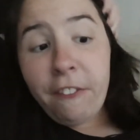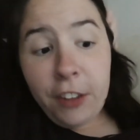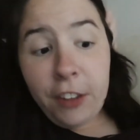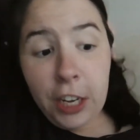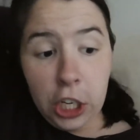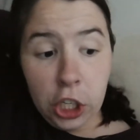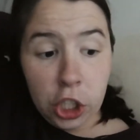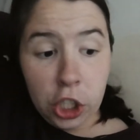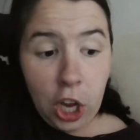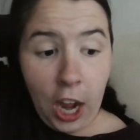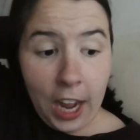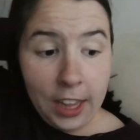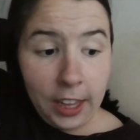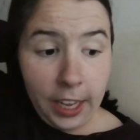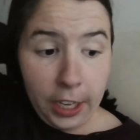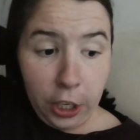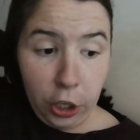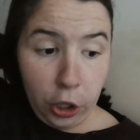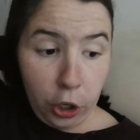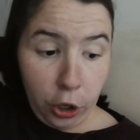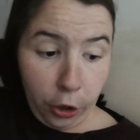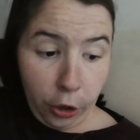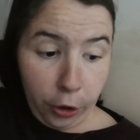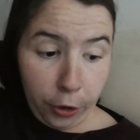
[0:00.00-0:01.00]
I finish I
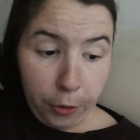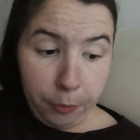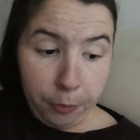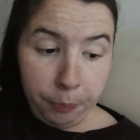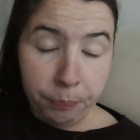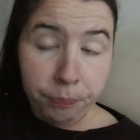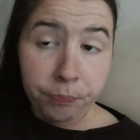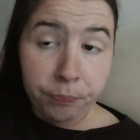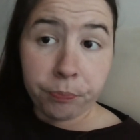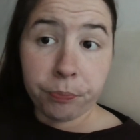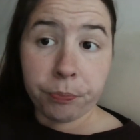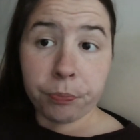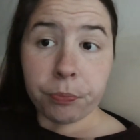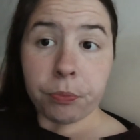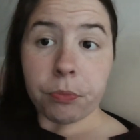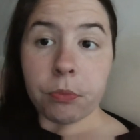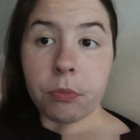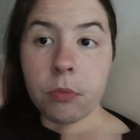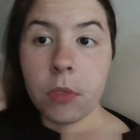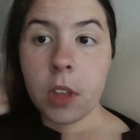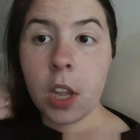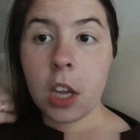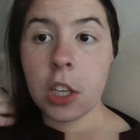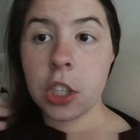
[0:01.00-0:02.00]
Let You Go
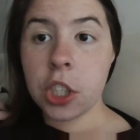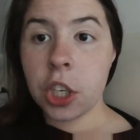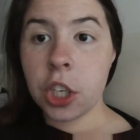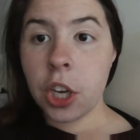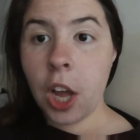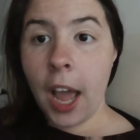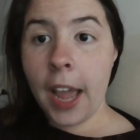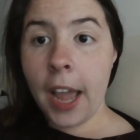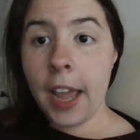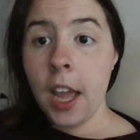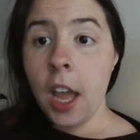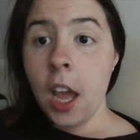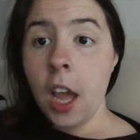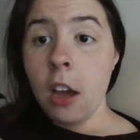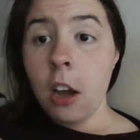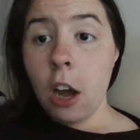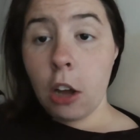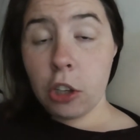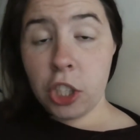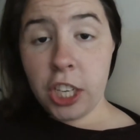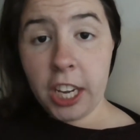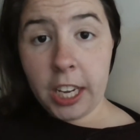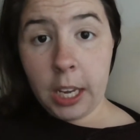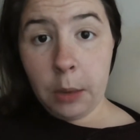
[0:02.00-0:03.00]
tonight,
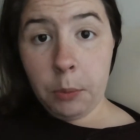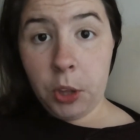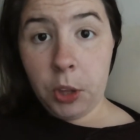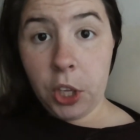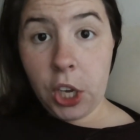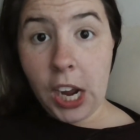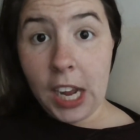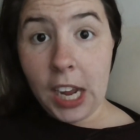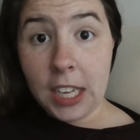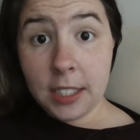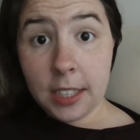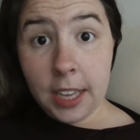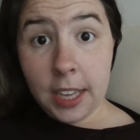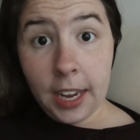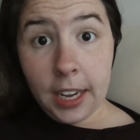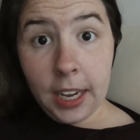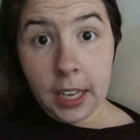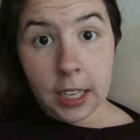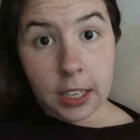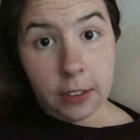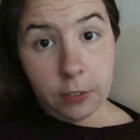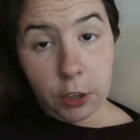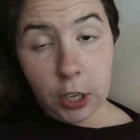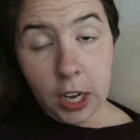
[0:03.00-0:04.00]
I'll check in with you guys
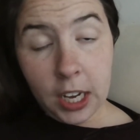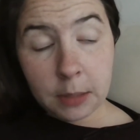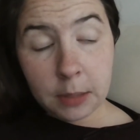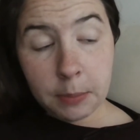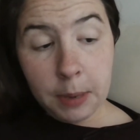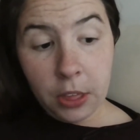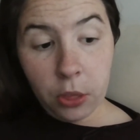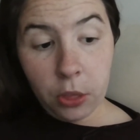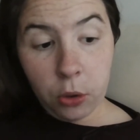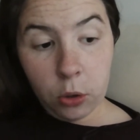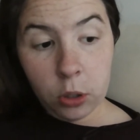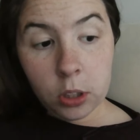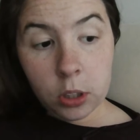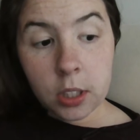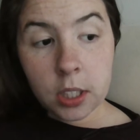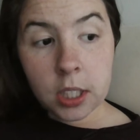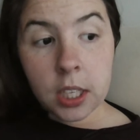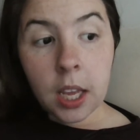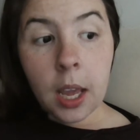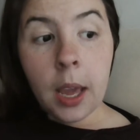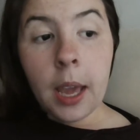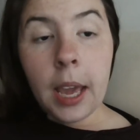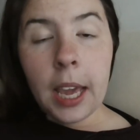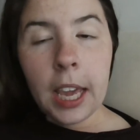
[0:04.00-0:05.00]
then and give you guys my thoughts.